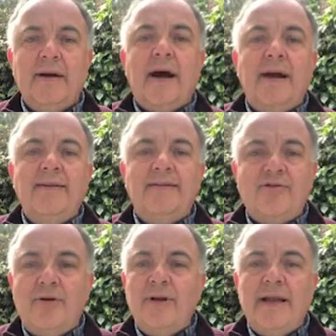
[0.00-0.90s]
I
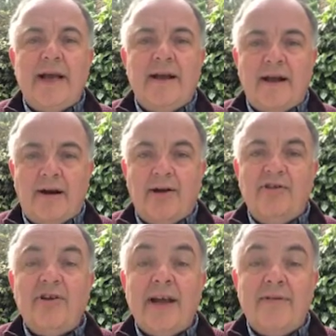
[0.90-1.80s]
strongly
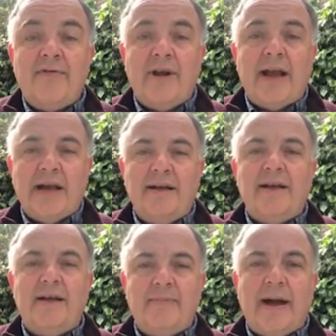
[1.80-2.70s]
encourage every
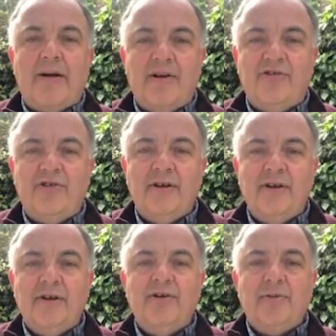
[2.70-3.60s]
Anglican parish
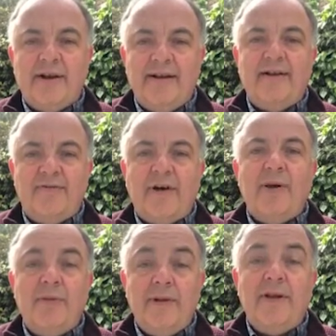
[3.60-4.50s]
to
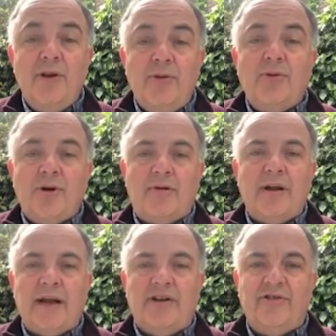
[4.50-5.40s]
identify within your
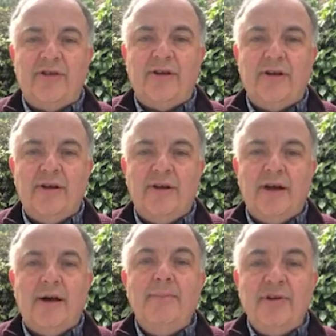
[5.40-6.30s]
congregation
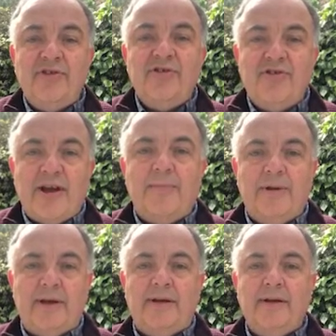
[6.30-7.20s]
a mission
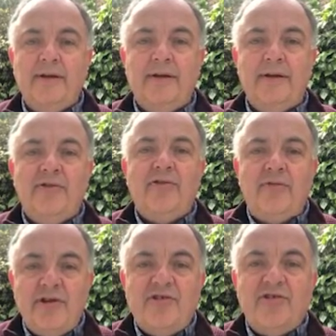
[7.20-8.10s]
champion, to
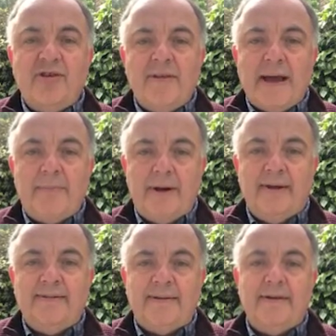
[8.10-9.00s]
register that
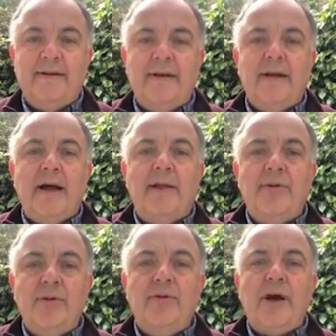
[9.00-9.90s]
person
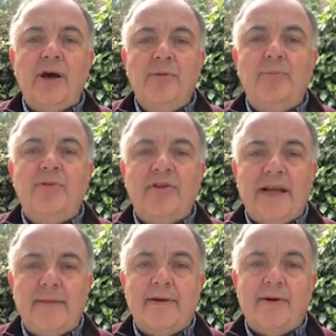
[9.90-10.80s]
through the Hope
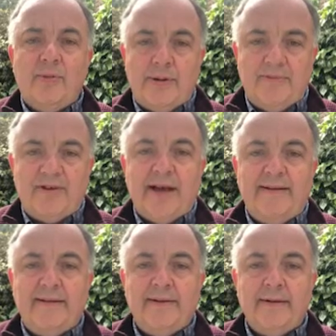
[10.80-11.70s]
Together
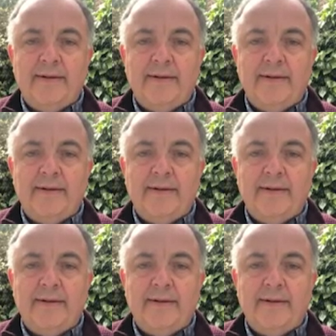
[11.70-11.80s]
website